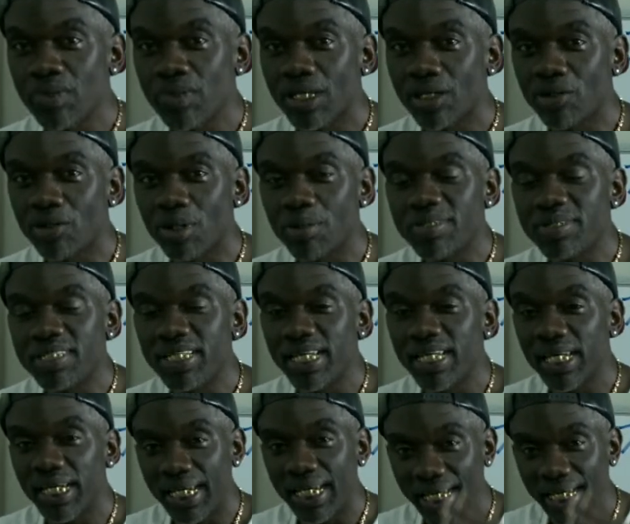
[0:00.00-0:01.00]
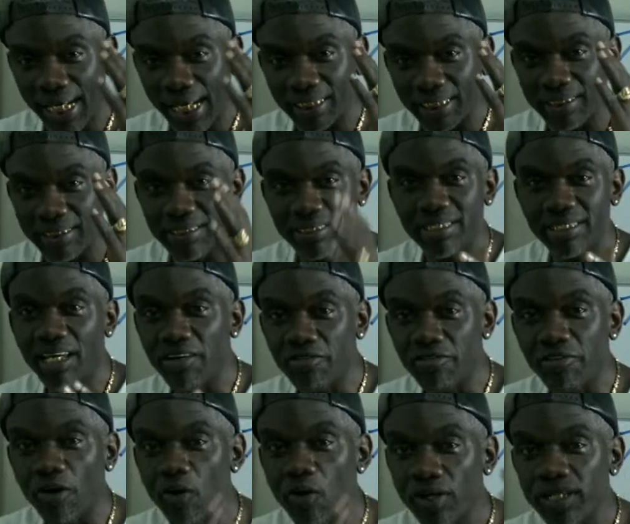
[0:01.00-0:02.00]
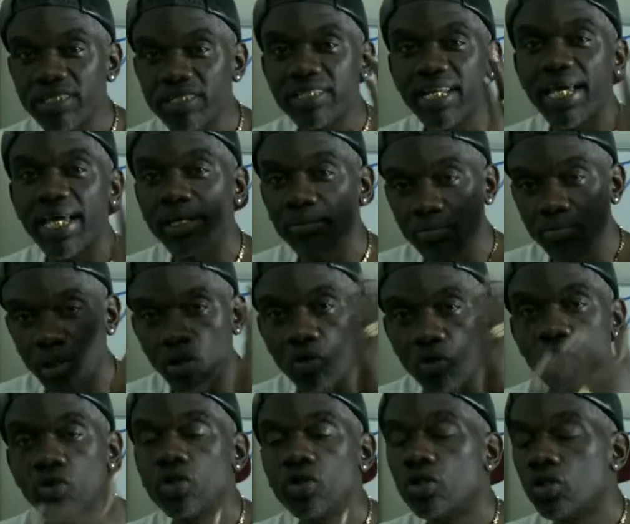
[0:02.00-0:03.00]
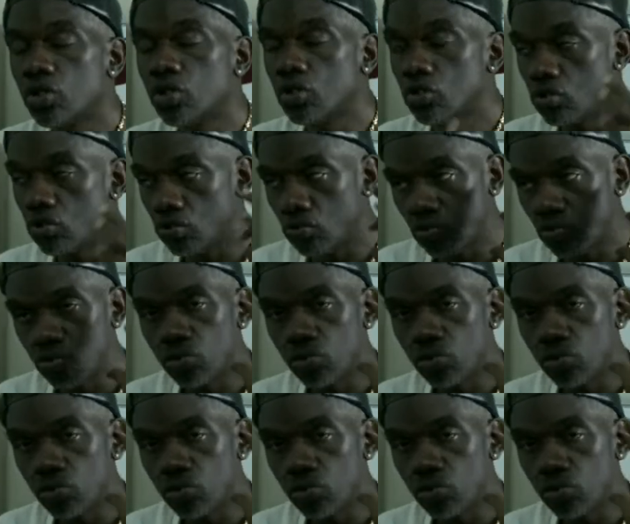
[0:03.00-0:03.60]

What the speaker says: you know what I'm saying, and I just stay focused, like, bro, you